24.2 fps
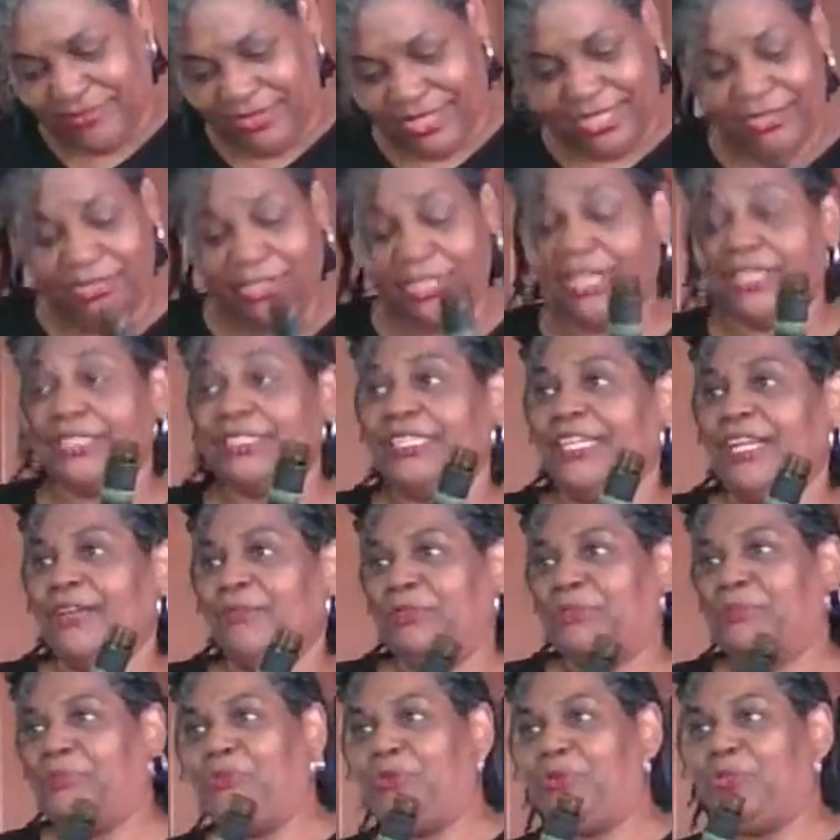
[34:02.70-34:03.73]
You know, y'all said that
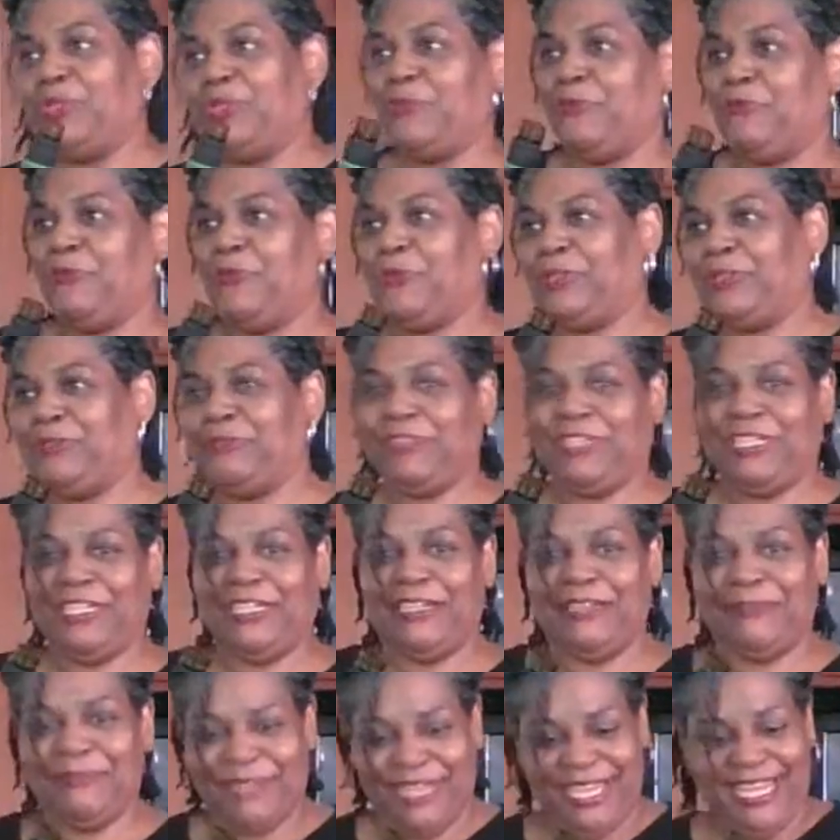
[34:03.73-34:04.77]
was more than a fourth of a
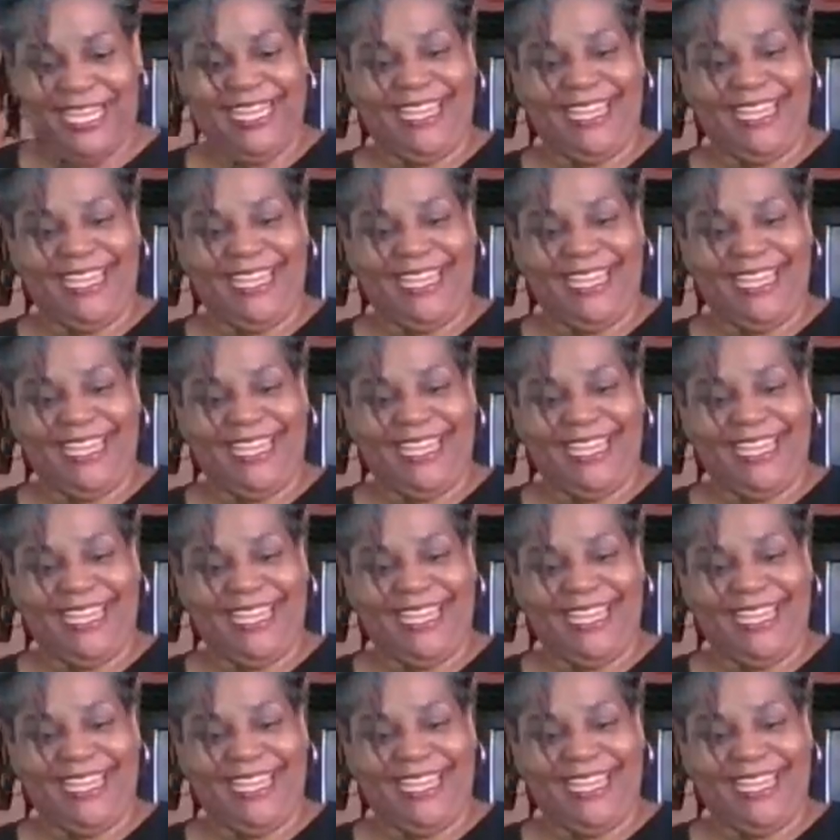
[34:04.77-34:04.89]
cup.